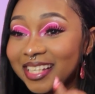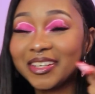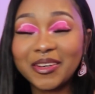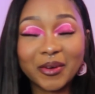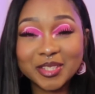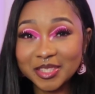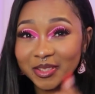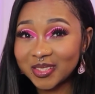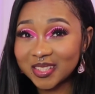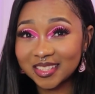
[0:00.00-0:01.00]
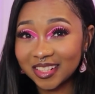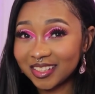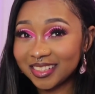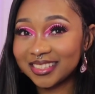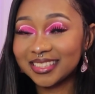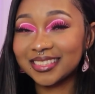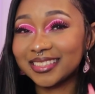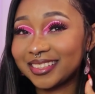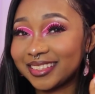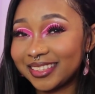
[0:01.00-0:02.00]
Gorgeous, gorgeous girls
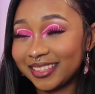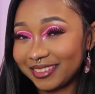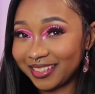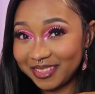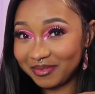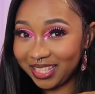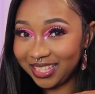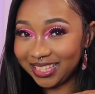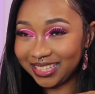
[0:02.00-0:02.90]
look like me.